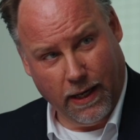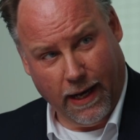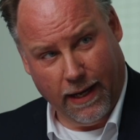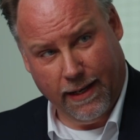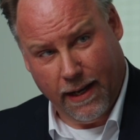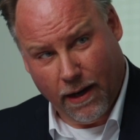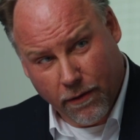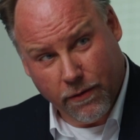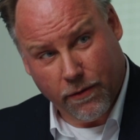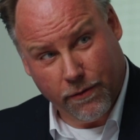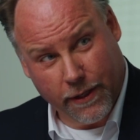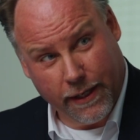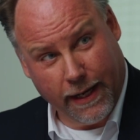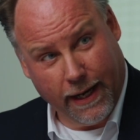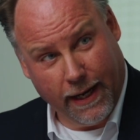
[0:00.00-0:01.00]
at the end of
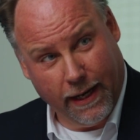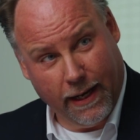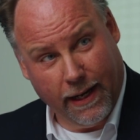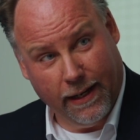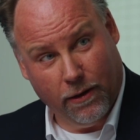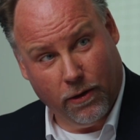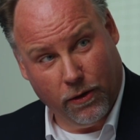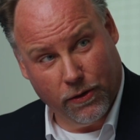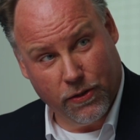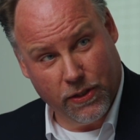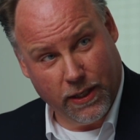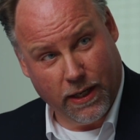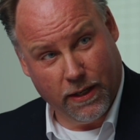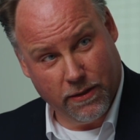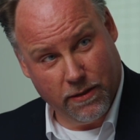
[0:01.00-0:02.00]
the day, it all
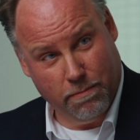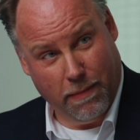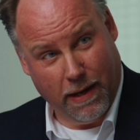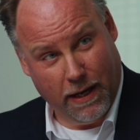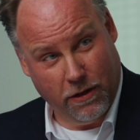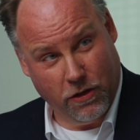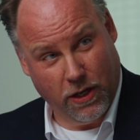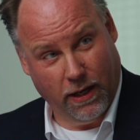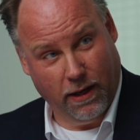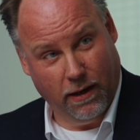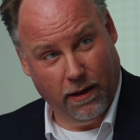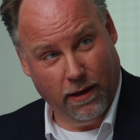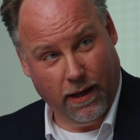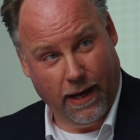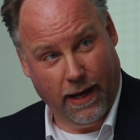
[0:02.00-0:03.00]
starts managing
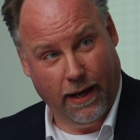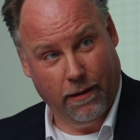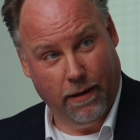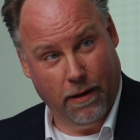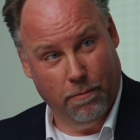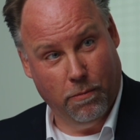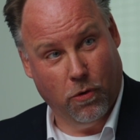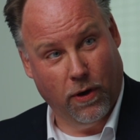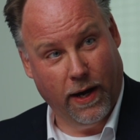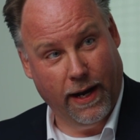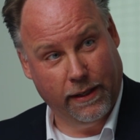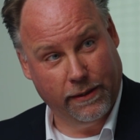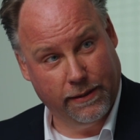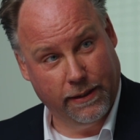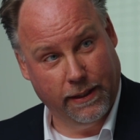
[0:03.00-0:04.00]
a more
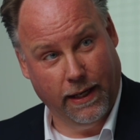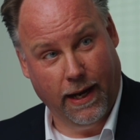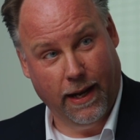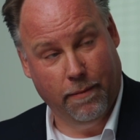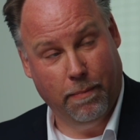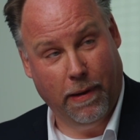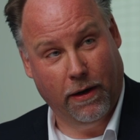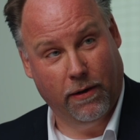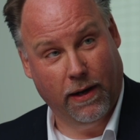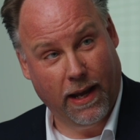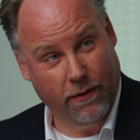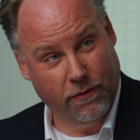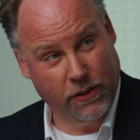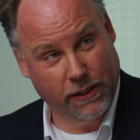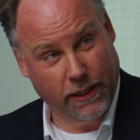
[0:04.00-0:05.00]
healthy and better
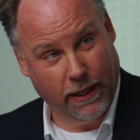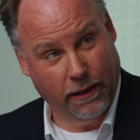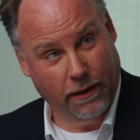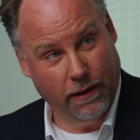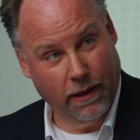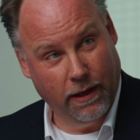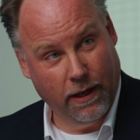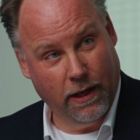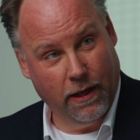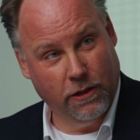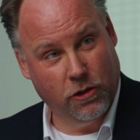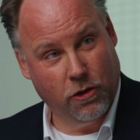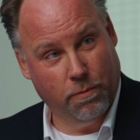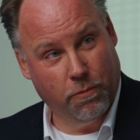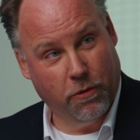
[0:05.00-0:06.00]
lifestyle
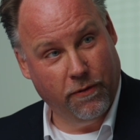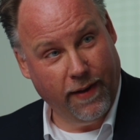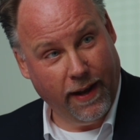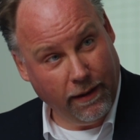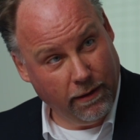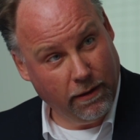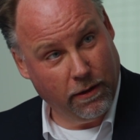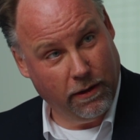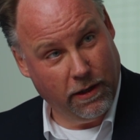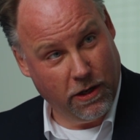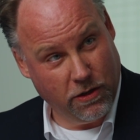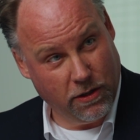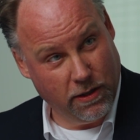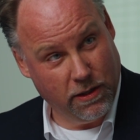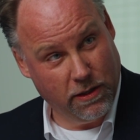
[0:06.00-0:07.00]
to prevent
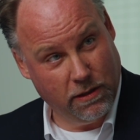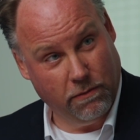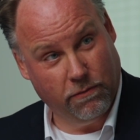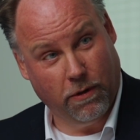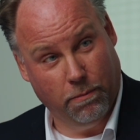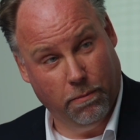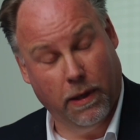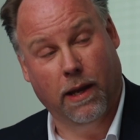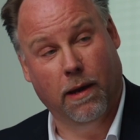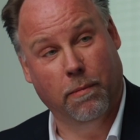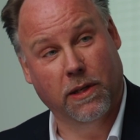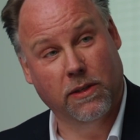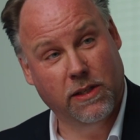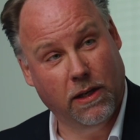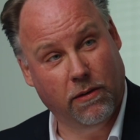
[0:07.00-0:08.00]
conditions from
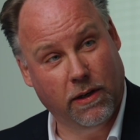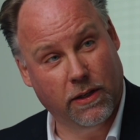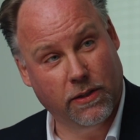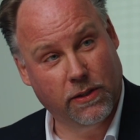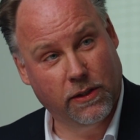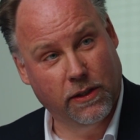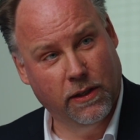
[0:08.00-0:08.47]
becoming serious.